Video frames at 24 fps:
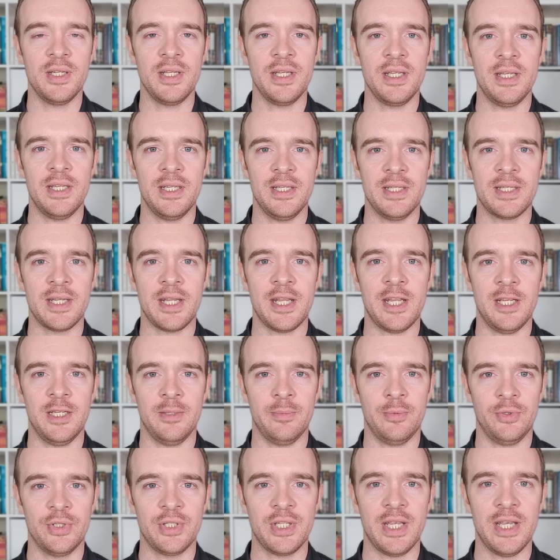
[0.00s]
is
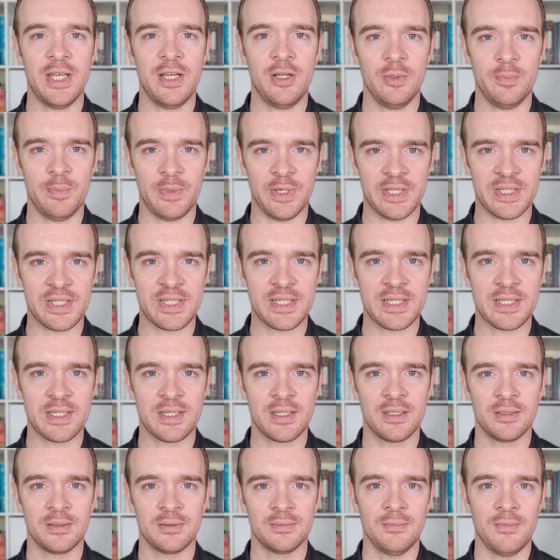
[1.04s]
able to help us.
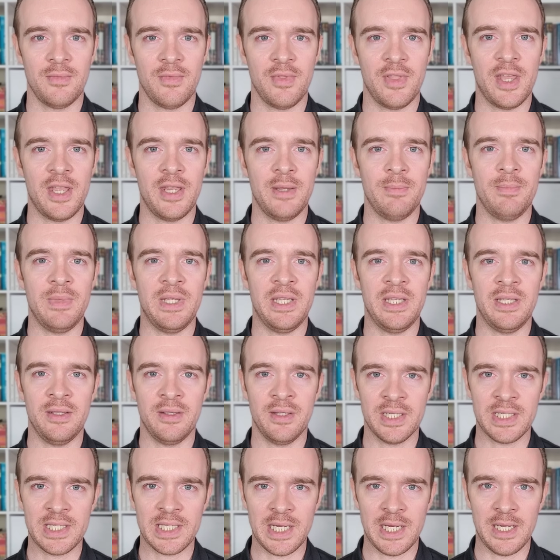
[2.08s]
They mean
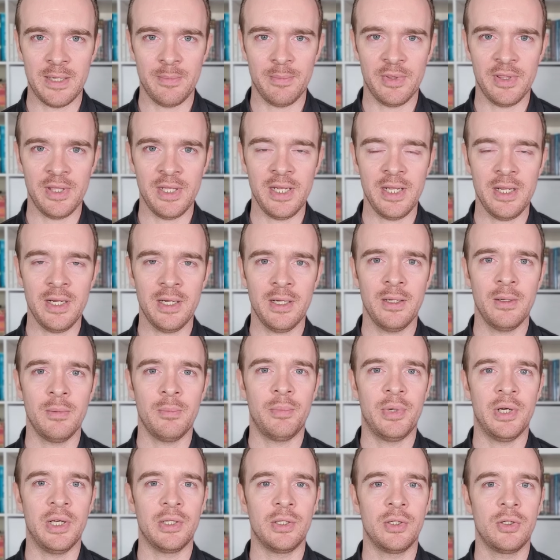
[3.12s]
the same thing,
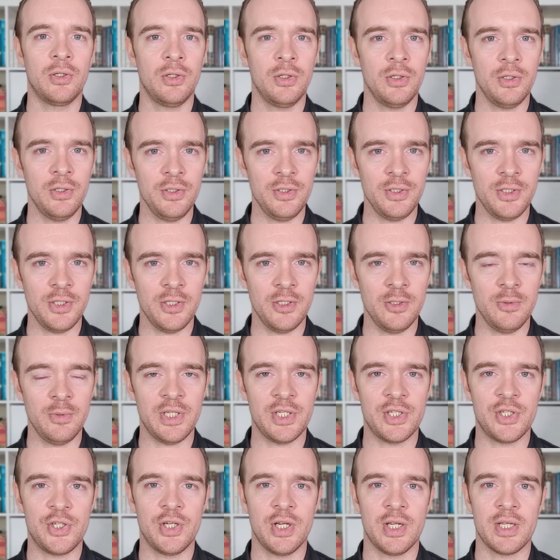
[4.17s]
but could you
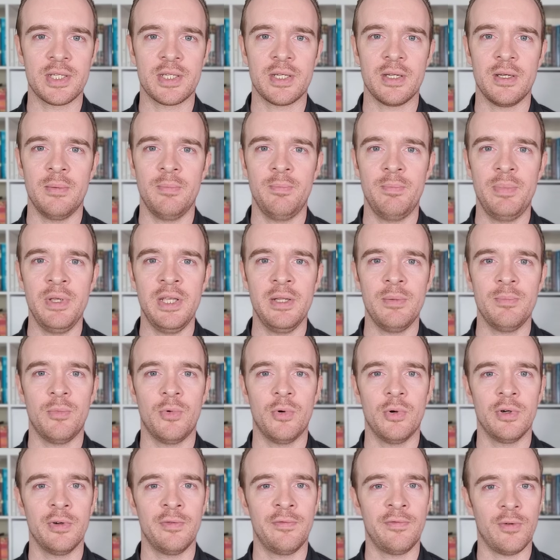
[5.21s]
is just a bit
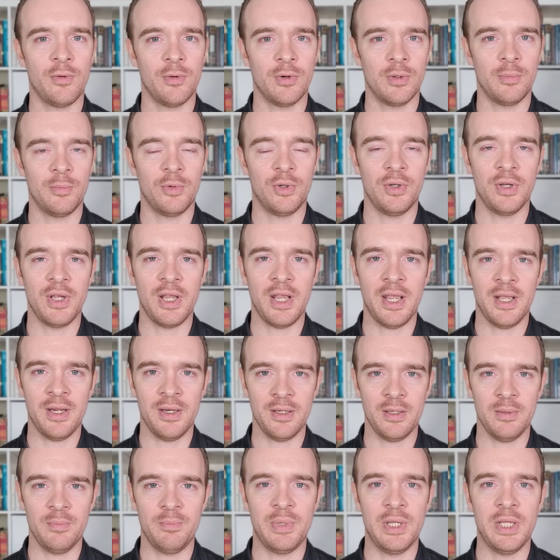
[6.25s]
more formal and
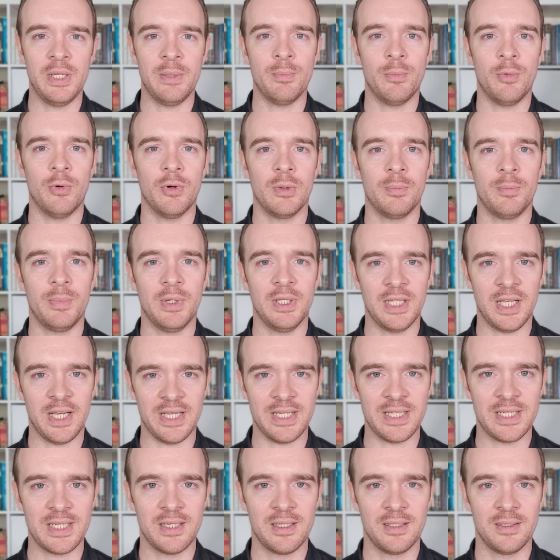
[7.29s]
a bit more
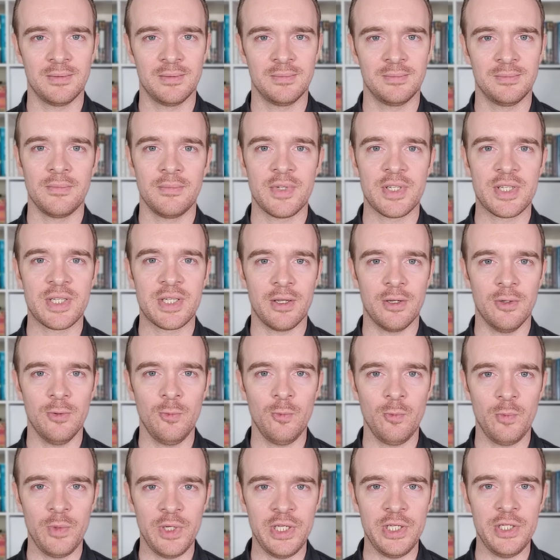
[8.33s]
polite. So
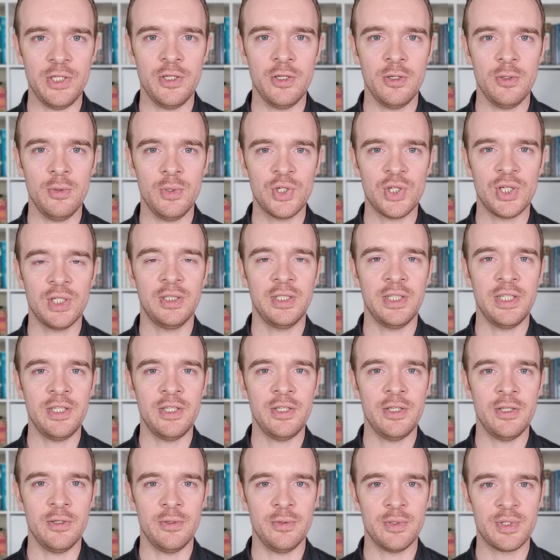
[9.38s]
we usually
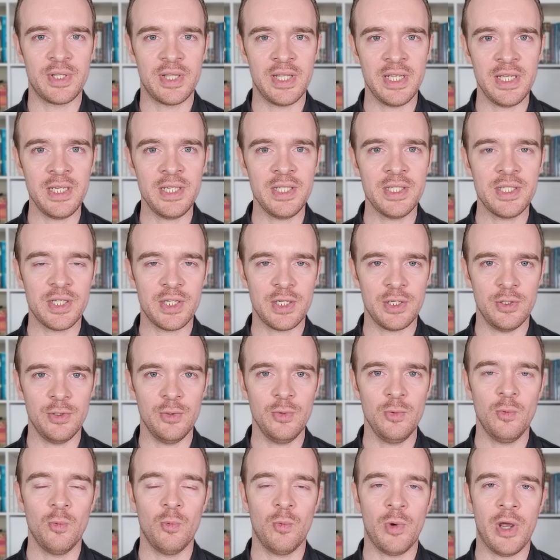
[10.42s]
use these
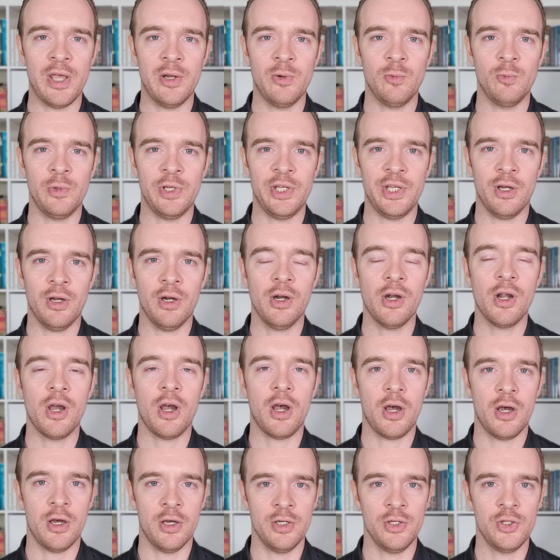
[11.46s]
two when we are
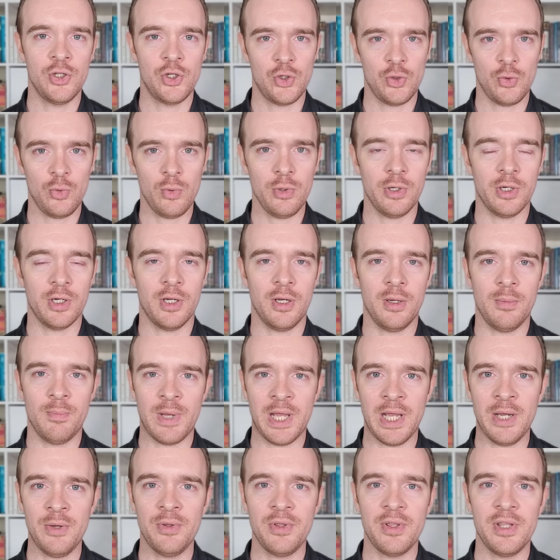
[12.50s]
unsure
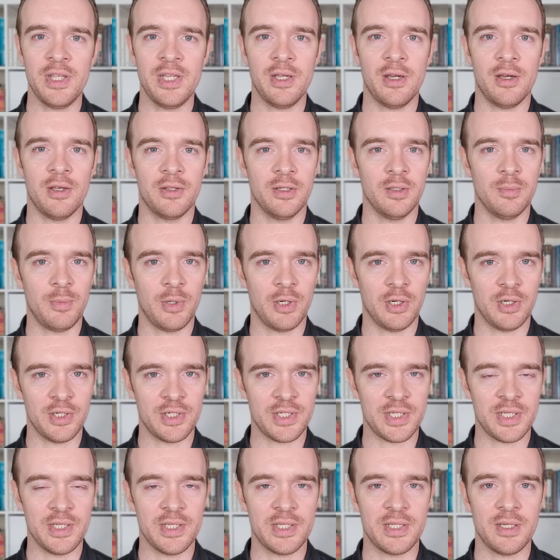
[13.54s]
about the other
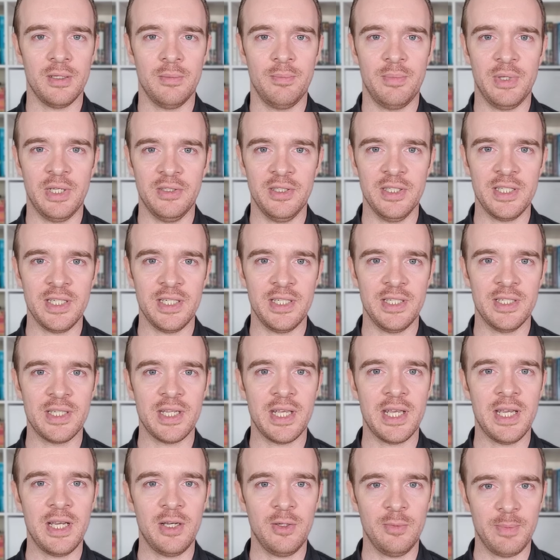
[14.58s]
person's ability to
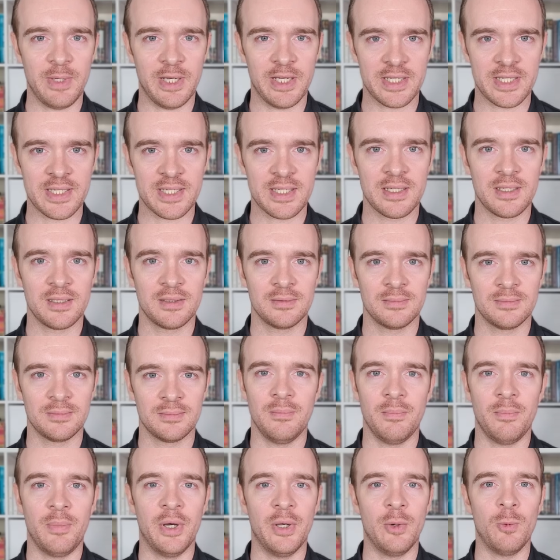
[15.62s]
help us.
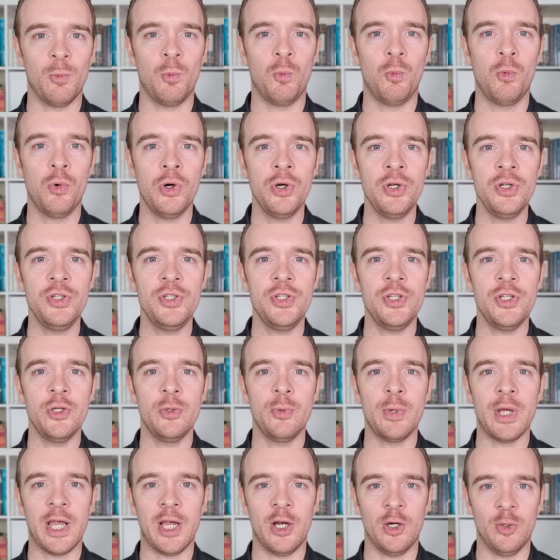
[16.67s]
But would you
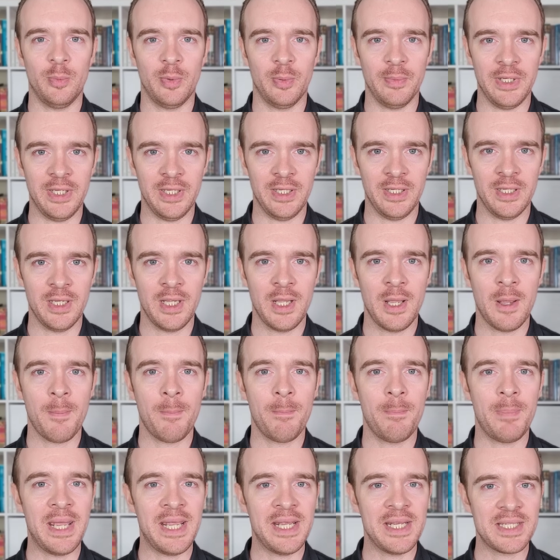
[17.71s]
help me
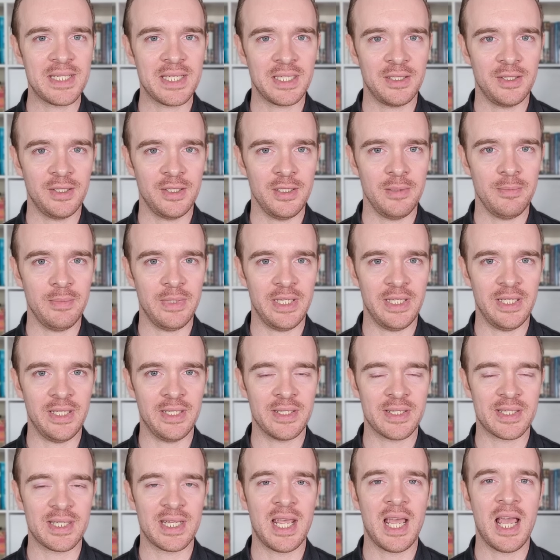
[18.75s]
basically
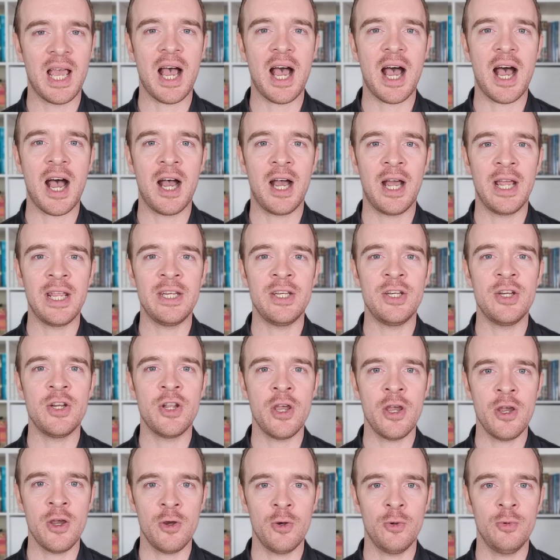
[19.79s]
means, I
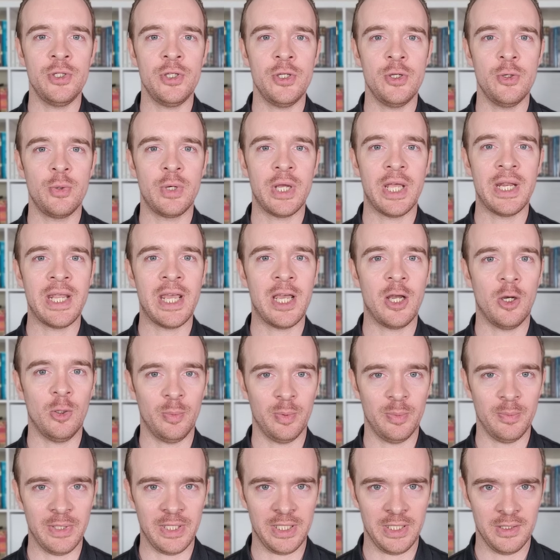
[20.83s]
know you can help
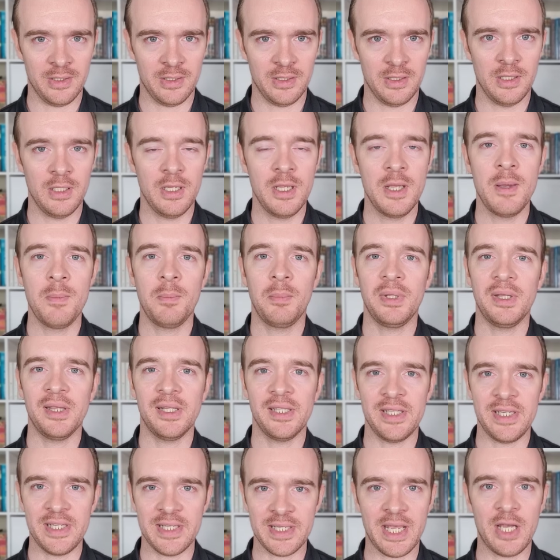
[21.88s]
me.
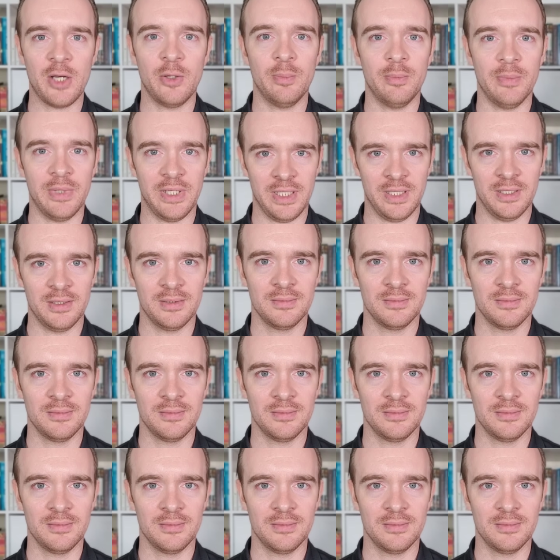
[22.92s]
Please help me.